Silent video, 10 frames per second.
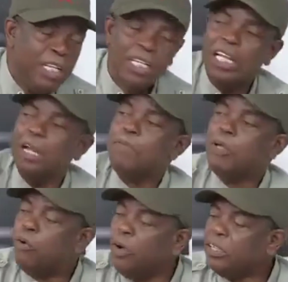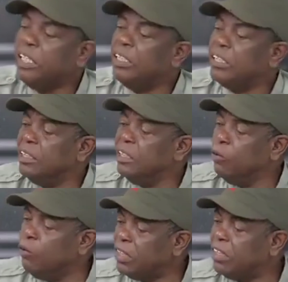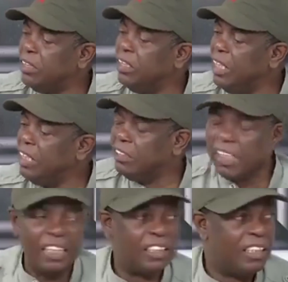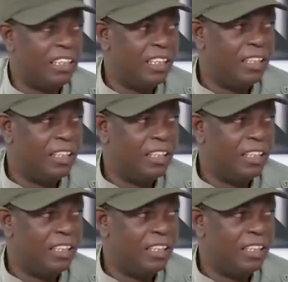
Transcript: that because it is in the Western interest